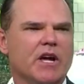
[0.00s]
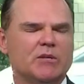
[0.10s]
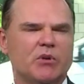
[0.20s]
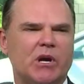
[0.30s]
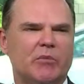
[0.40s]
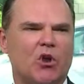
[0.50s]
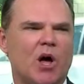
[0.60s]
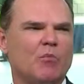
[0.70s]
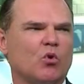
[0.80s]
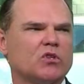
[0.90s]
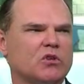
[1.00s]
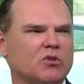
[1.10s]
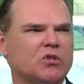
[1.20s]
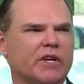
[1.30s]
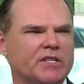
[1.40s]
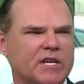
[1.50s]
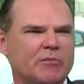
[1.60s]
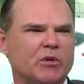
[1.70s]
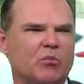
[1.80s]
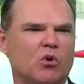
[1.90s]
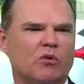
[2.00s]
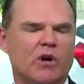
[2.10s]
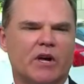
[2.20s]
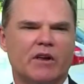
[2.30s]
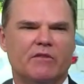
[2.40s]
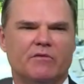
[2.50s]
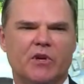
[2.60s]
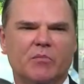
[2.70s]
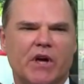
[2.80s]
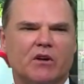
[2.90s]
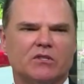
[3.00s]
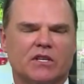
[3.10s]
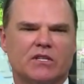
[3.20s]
It's becoming a lot more socially acceptable in females,